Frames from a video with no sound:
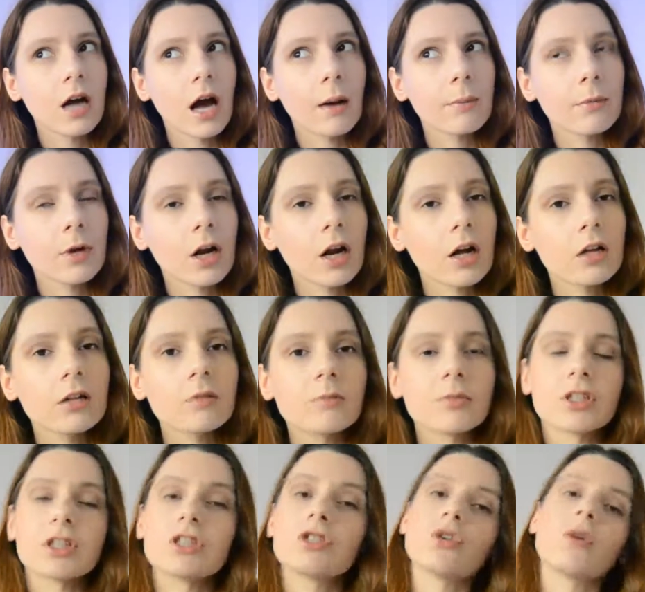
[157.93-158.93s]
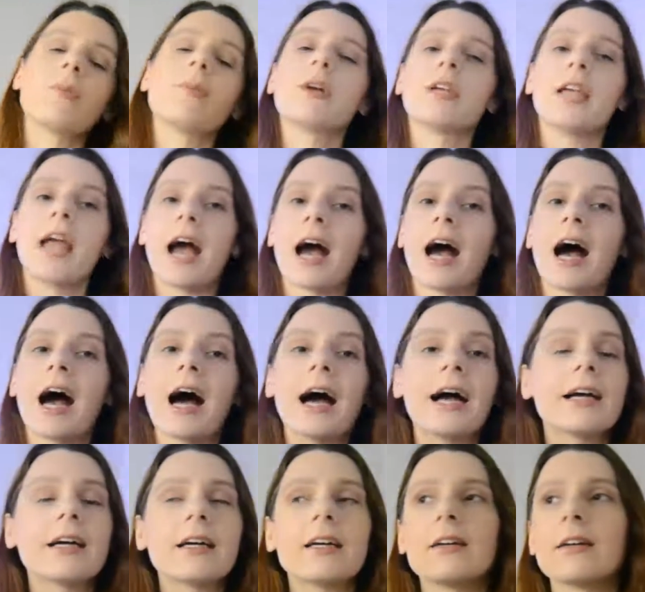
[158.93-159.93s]
I'm not 100% sure, but yeah,
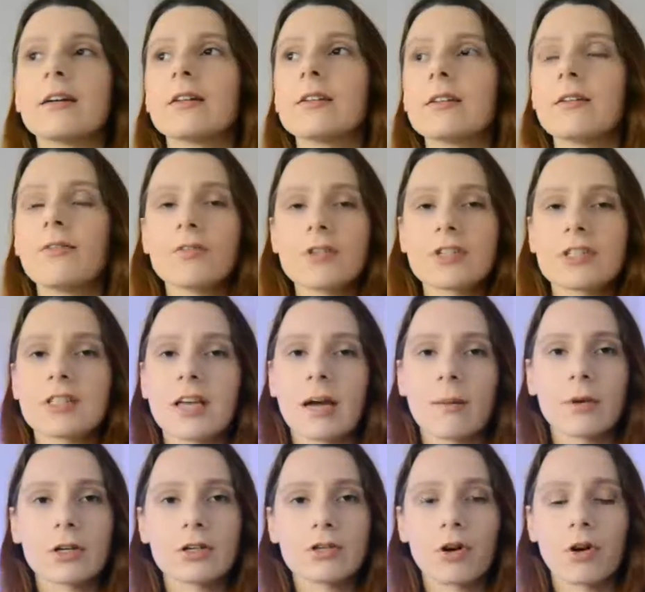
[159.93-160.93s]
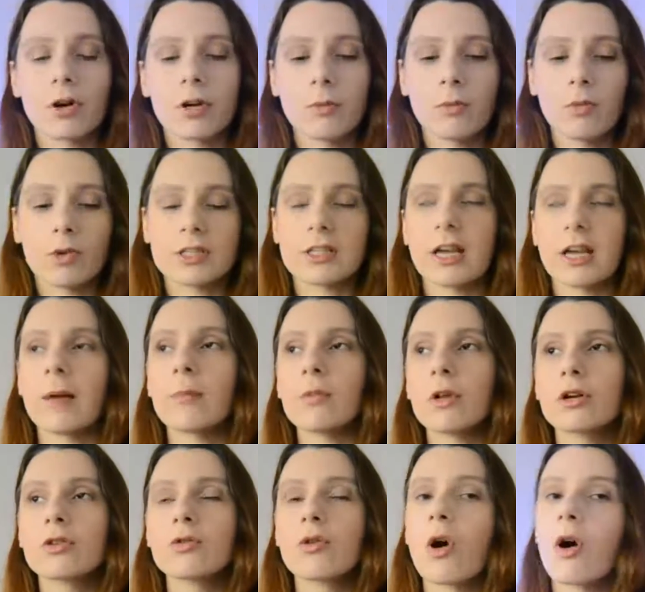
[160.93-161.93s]
the first time I saw him was
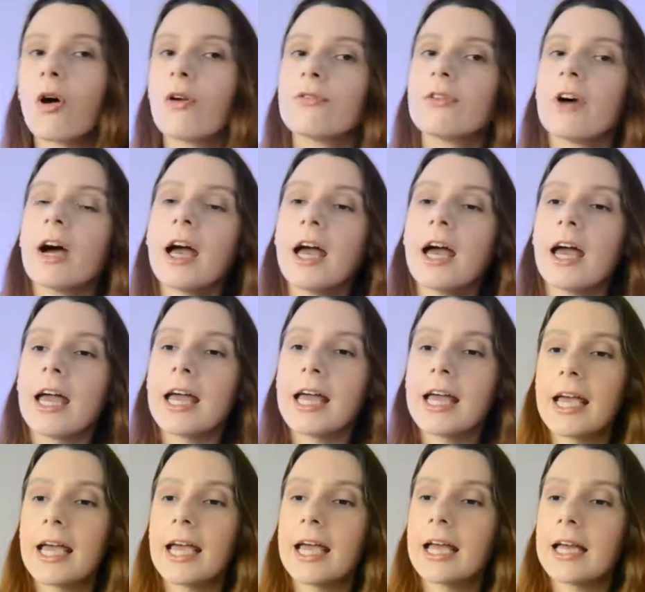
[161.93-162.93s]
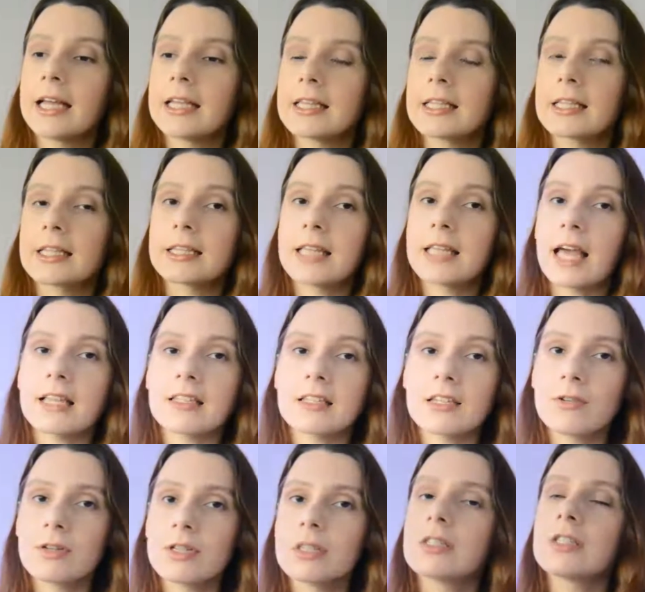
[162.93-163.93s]
Hemlock Grove, and that
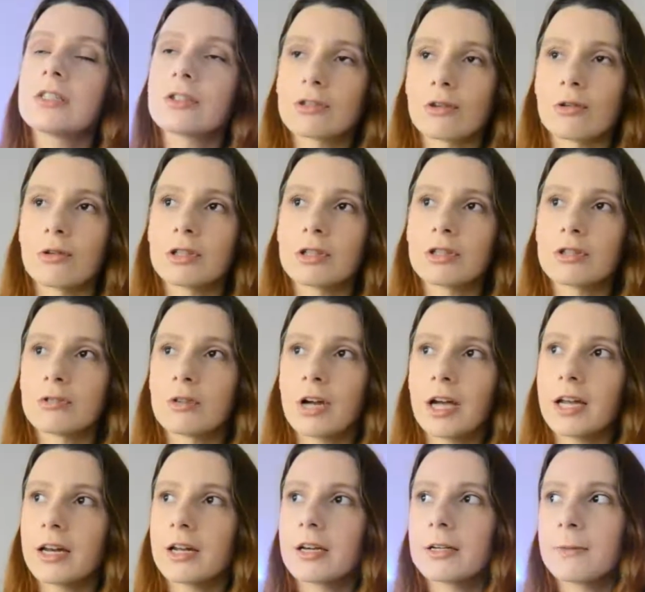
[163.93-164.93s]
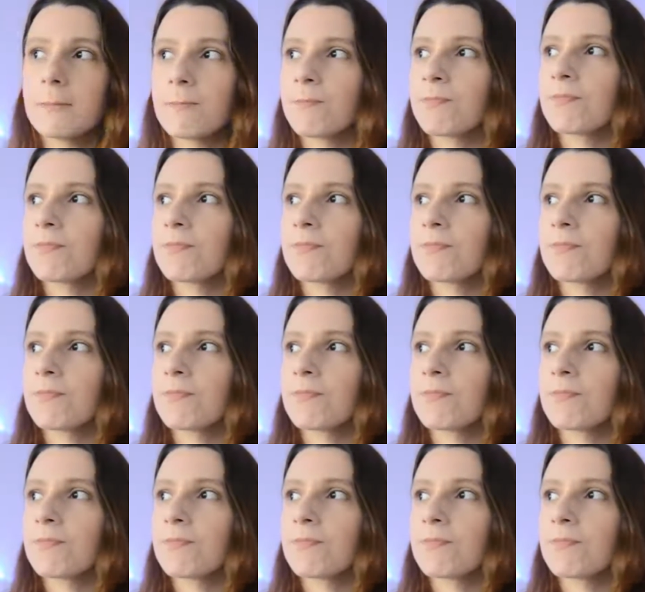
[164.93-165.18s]
series is so underrated.